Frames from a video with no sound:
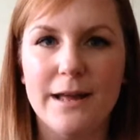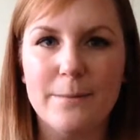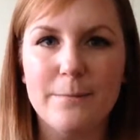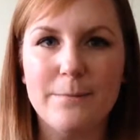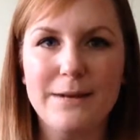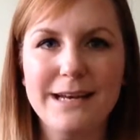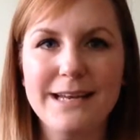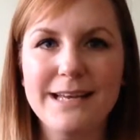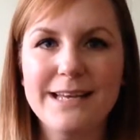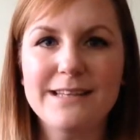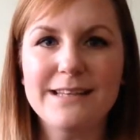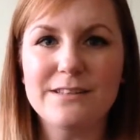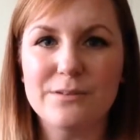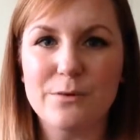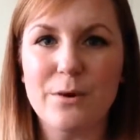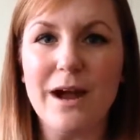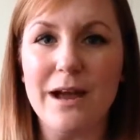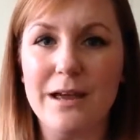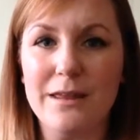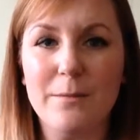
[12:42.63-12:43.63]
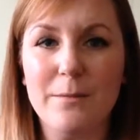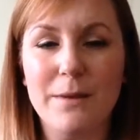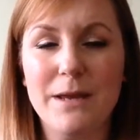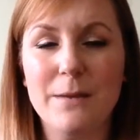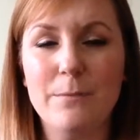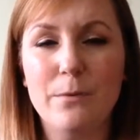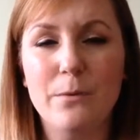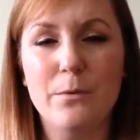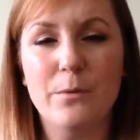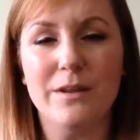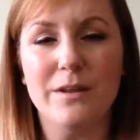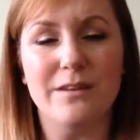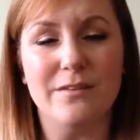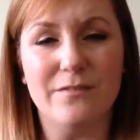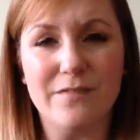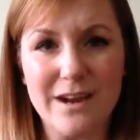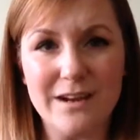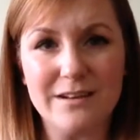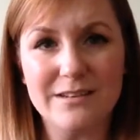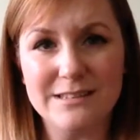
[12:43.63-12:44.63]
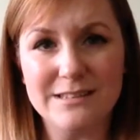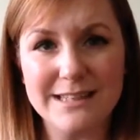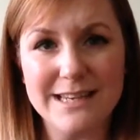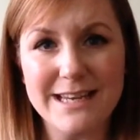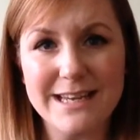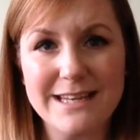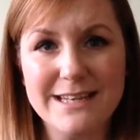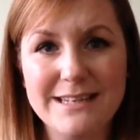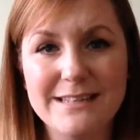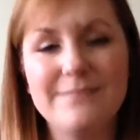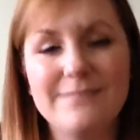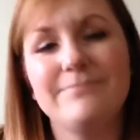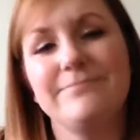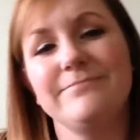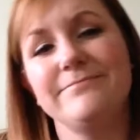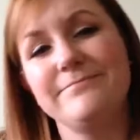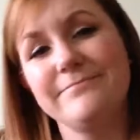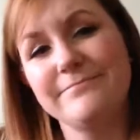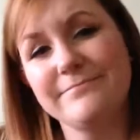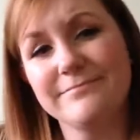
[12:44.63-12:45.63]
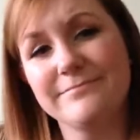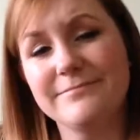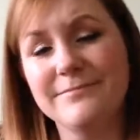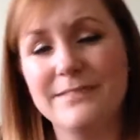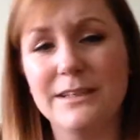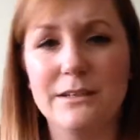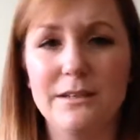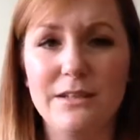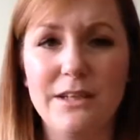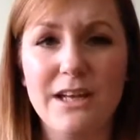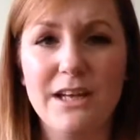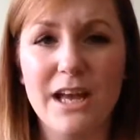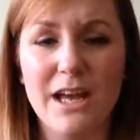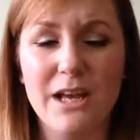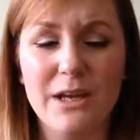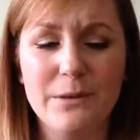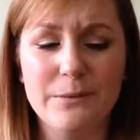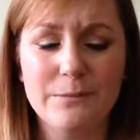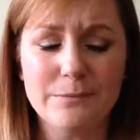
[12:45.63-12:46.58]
please sort out the people with fair skin, you know,